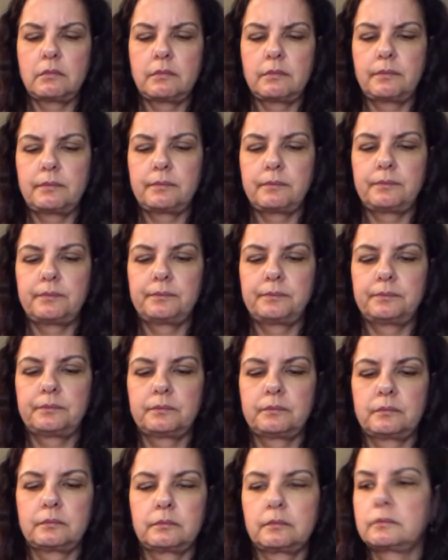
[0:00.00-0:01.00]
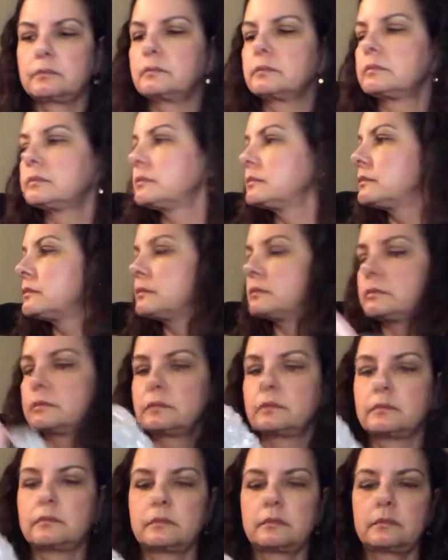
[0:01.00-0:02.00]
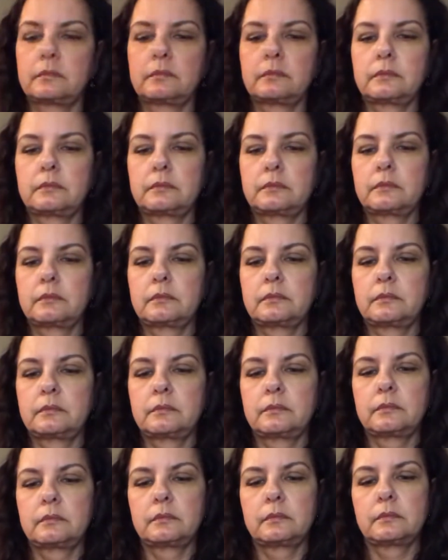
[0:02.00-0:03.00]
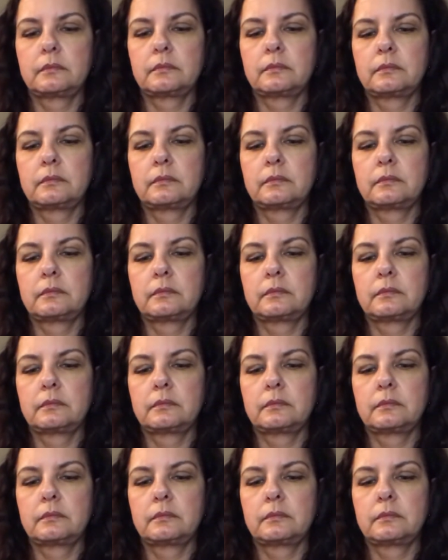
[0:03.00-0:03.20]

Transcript: [no speech]